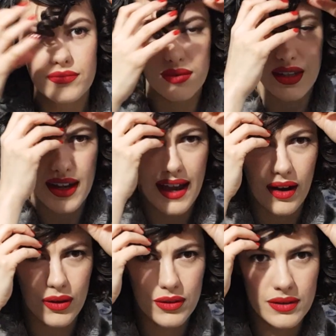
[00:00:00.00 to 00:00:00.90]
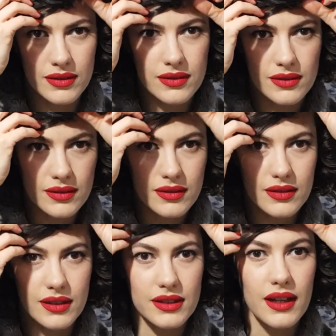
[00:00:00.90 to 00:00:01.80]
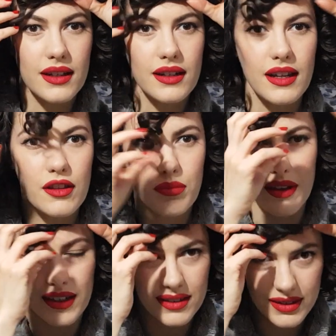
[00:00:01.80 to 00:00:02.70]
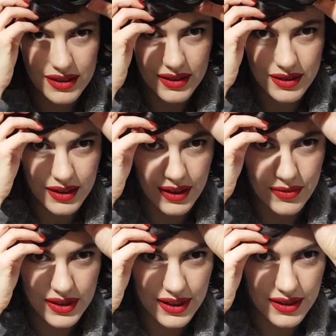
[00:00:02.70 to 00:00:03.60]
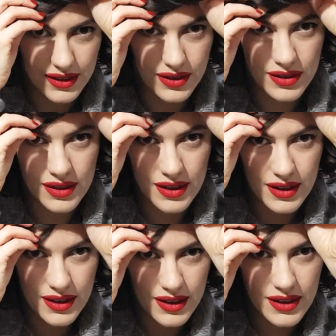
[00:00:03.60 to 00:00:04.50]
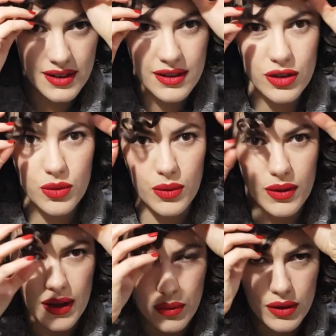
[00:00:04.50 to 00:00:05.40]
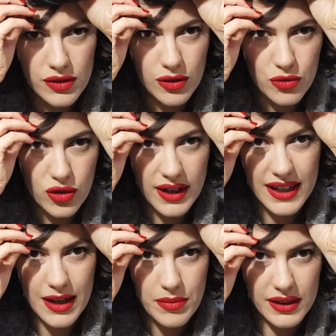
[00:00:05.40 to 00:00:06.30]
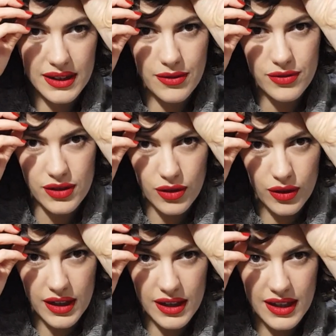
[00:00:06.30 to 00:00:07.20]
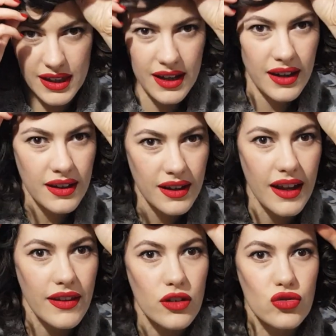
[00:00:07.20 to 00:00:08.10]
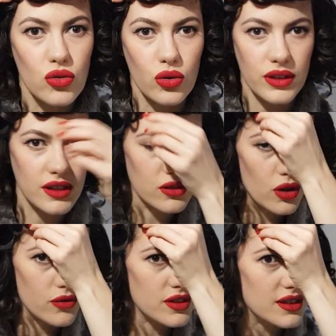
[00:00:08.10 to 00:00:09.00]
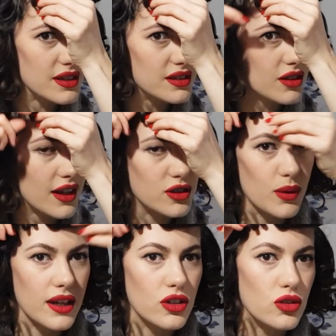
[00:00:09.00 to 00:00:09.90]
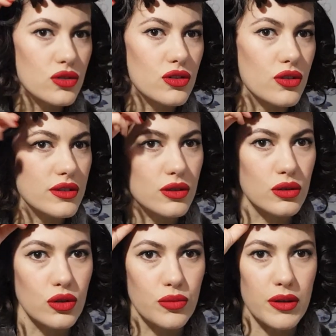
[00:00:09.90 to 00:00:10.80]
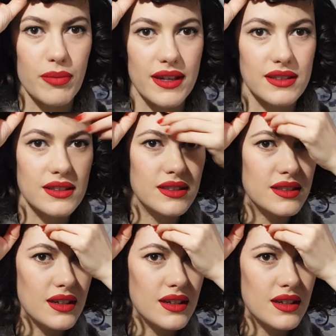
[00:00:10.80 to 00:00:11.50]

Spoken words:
Now, this underneath piece, I have to get this doing what I want. So I'm trying to keep the lift in here and then draw these over to this side so I can use those little loopy pieces